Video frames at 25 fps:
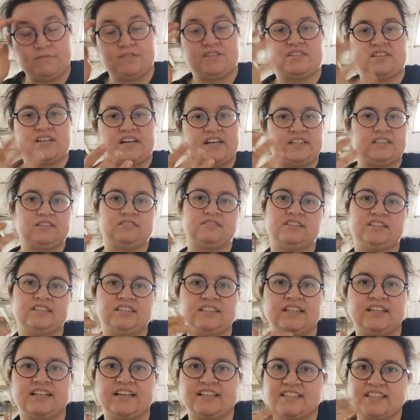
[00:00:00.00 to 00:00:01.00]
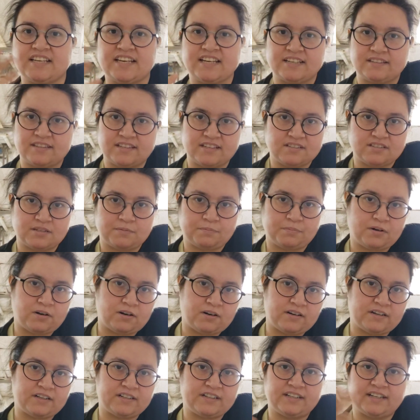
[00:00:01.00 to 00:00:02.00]
recycle it, and I take things
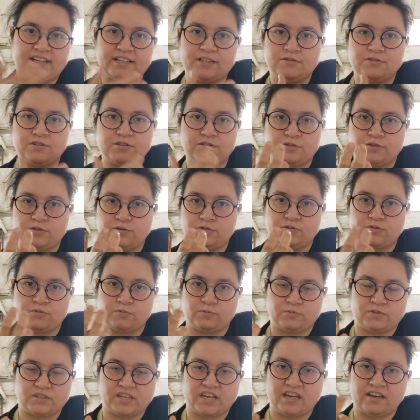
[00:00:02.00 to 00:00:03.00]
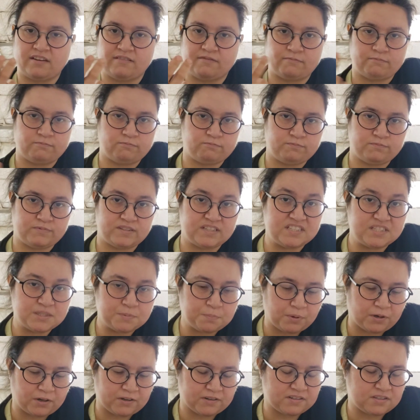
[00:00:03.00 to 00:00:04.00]
apart and I usually use, say,
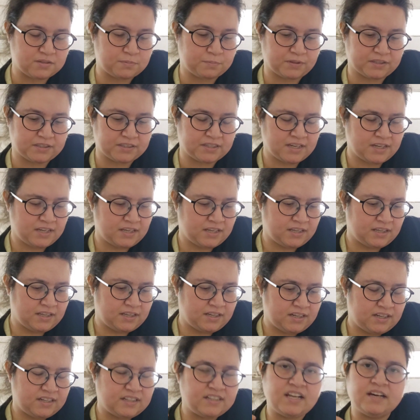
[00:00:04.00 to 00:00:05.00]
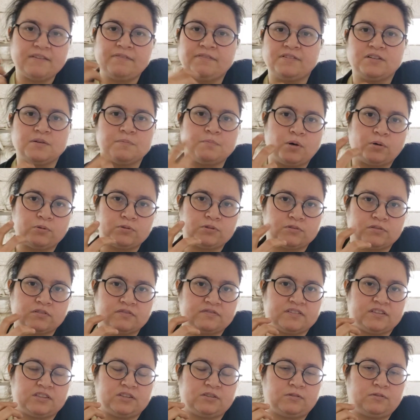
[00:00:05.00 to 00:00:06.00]
these parts, but never the motor
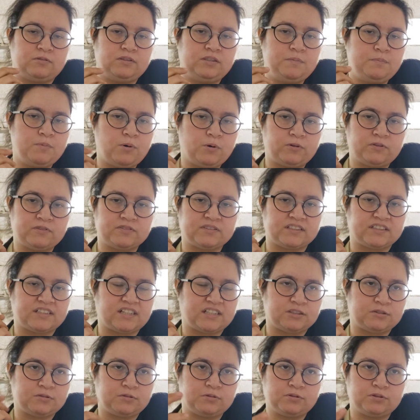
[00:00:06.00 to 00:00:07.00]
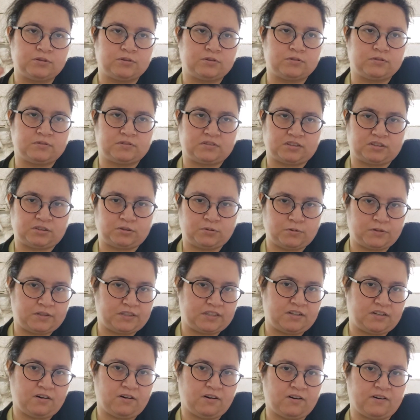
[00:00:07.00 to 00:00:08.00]
of it. The only motors I got close to is a
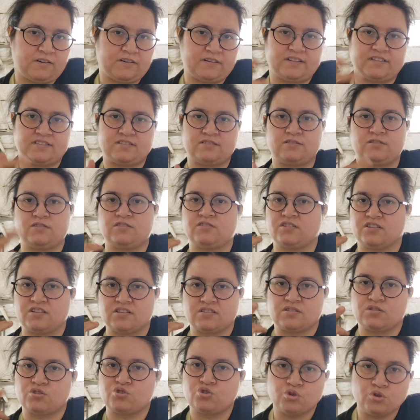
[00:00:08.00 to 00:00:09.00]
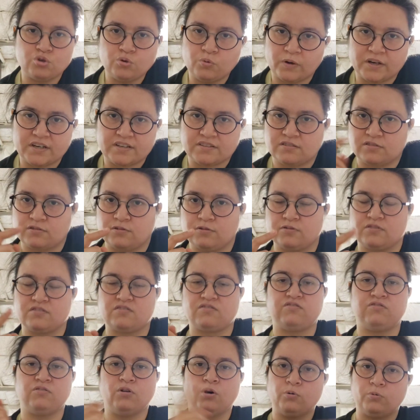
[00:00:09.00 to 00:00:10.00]
toy car that does two ways,
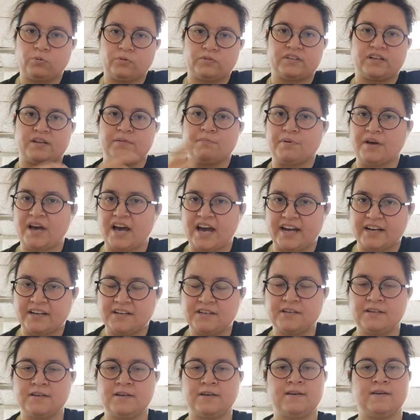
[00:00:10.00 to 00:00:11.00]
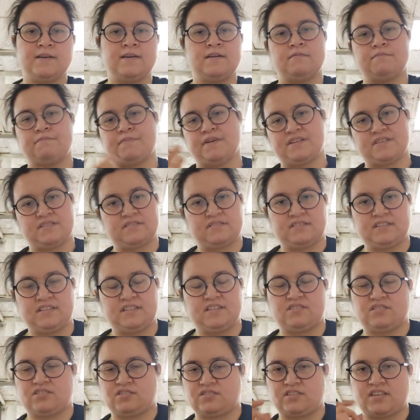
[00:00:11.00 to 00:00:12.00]
goes forward and back.
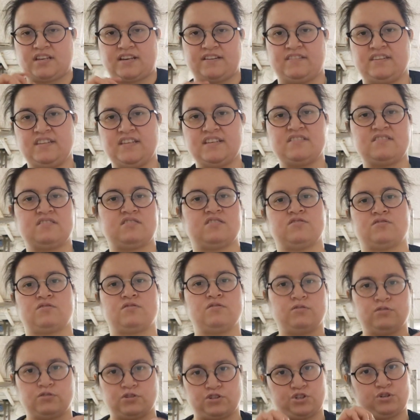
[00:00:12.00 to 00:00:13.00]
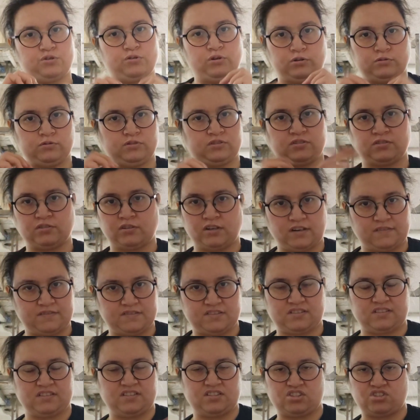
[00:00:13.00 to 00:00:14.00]
Basically, it's just this, there's no controls.
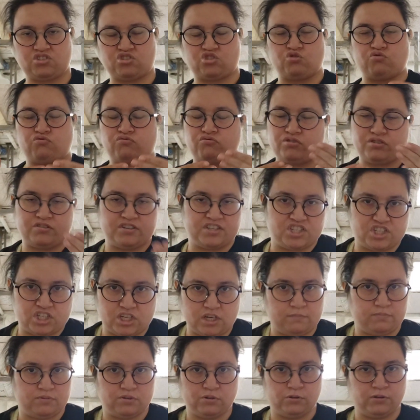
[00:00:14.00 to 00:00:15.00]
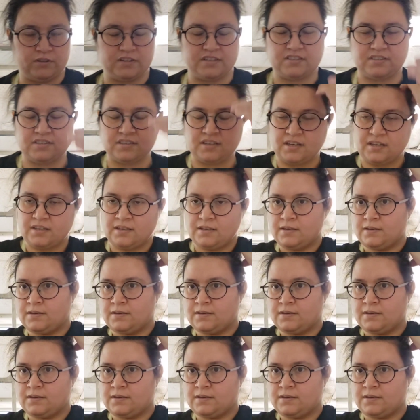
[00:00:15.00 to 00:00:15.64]
Obviously, it's just a really cheap toys.